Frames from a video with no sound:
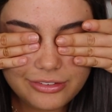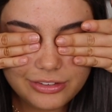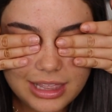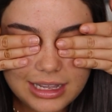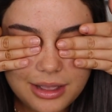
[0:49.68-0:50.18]

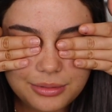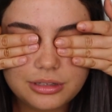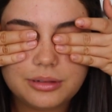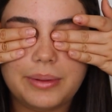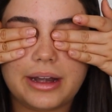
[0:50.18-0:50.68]
feel like I would
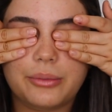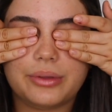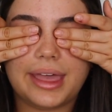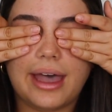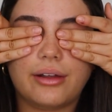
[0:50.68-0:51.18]
look better
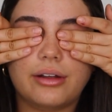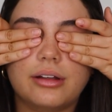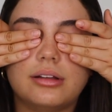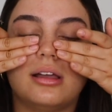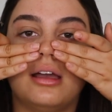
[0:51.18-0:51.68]
without
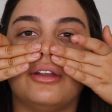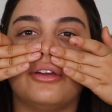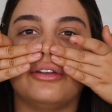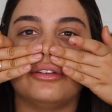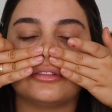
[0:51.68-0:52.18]
a
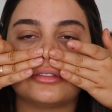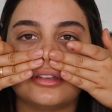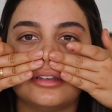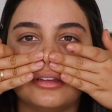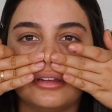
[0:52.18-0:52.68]
nose
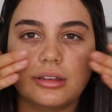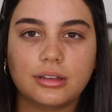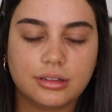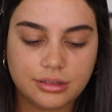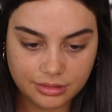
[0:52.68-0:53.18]

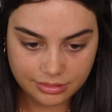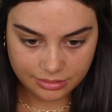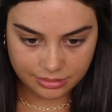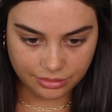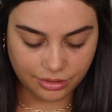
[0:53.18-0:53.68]

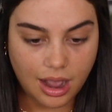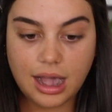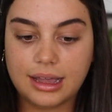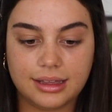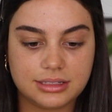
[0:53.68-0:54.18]
or
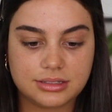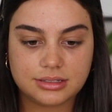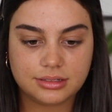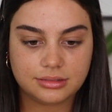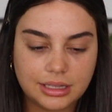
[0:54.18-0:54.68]

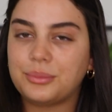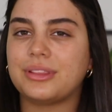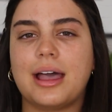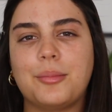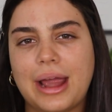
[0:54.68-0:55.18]
eyes than
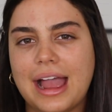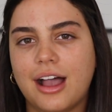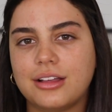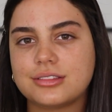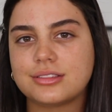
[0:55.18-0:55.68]
without
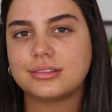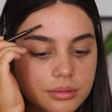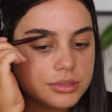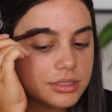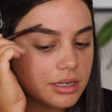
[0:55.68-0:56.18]
brows.
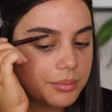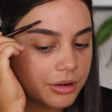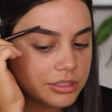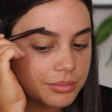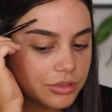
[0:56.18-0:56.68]
I'm just gonna
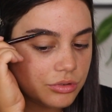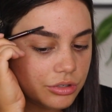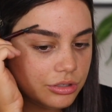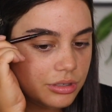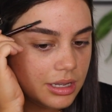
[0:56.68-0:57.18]
brush them
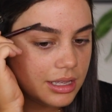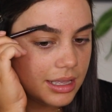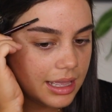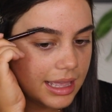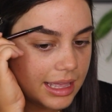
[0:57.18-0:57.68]
through,
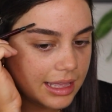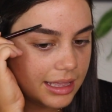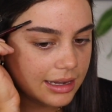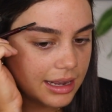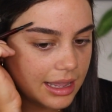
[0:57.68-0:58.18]

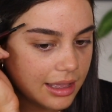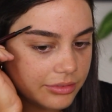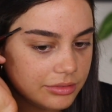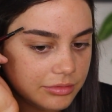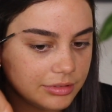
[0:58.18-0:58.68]
and I
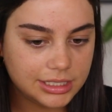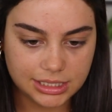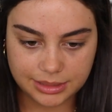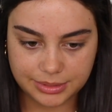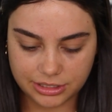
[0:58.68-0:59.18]
haven't
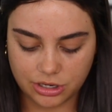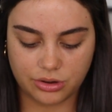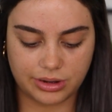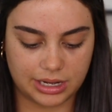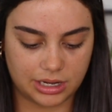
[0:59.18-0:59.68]
really been
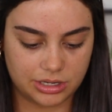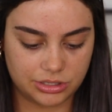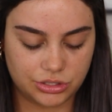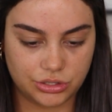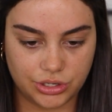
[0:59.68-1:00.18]
going too